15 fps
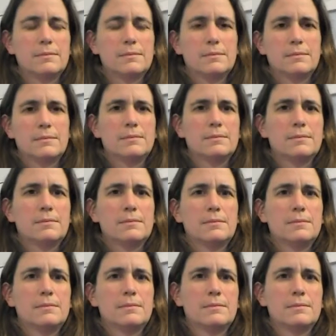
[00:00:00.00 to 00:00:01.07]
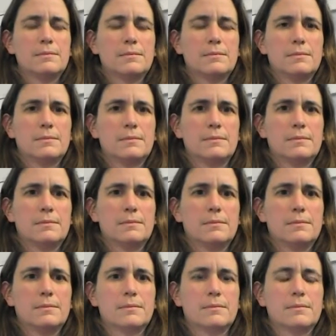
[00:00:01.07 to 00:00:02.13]

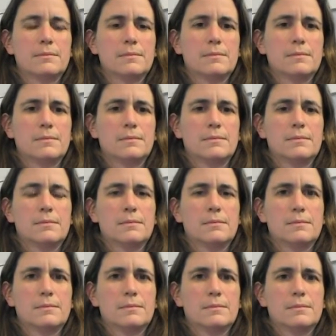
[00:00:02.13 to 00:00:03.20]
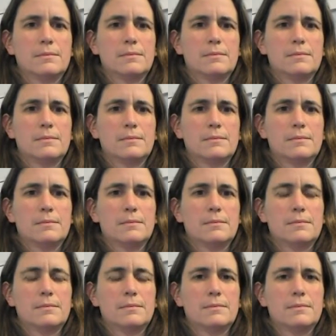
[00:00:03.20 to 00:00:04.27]

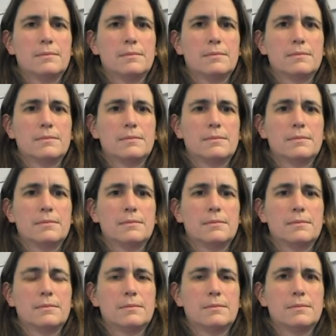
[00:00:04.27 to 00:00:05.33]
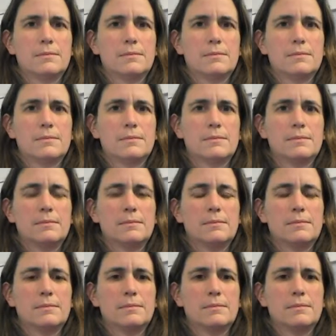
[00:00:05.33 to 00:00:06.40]

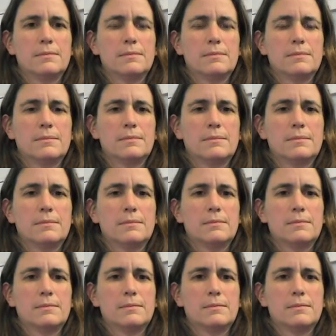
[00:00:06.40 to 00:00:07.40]
(silent)